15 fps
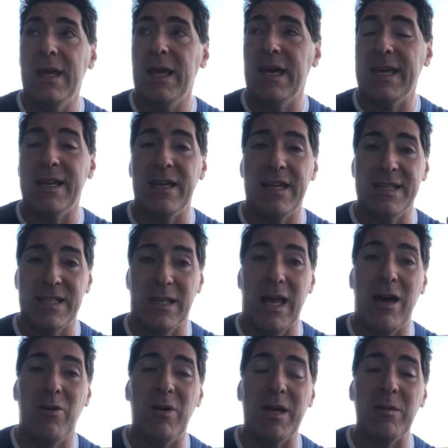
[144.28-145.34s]
It's
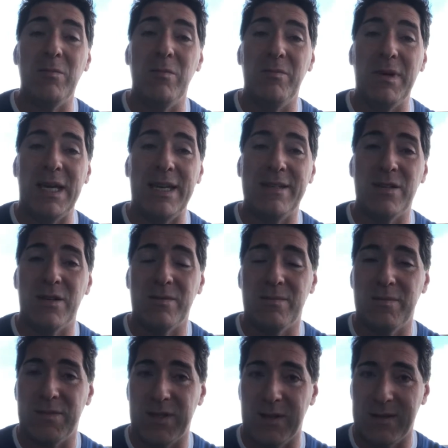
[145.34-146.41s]
allowing me
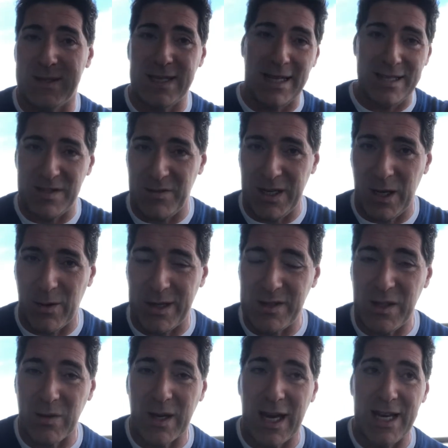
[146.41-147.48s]
to send this video out to
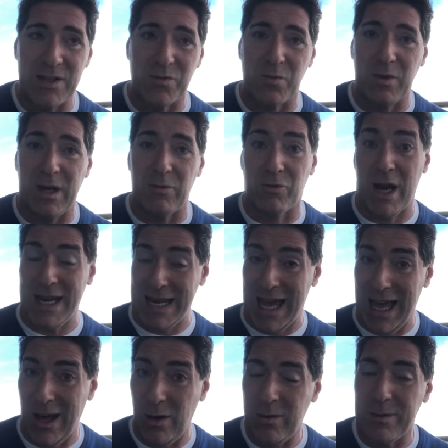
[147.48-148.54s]
you guys right
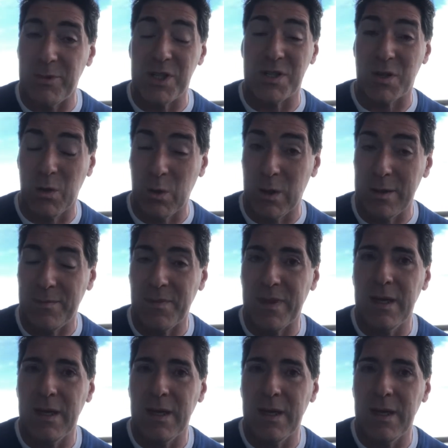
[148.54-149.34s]
now, which is cool.